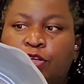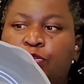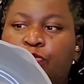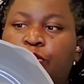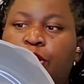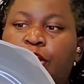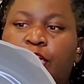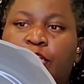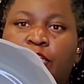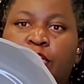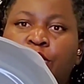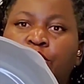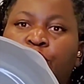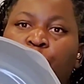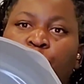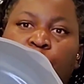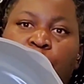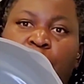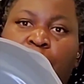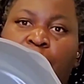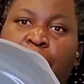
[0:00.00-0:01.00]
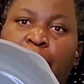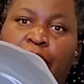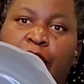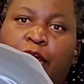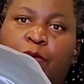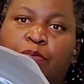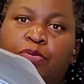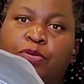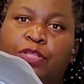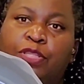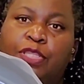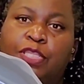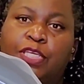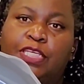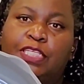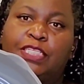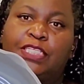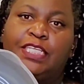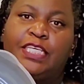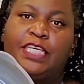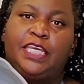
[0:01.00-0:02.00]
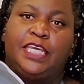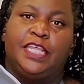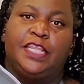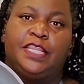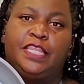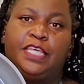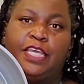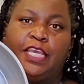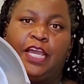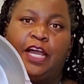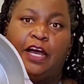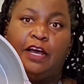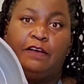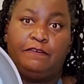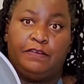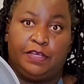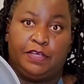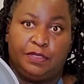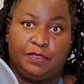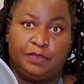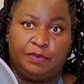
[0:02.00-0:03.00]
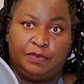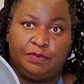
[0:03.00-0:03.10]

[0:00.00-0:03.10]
directions, you cannot put this in the oven.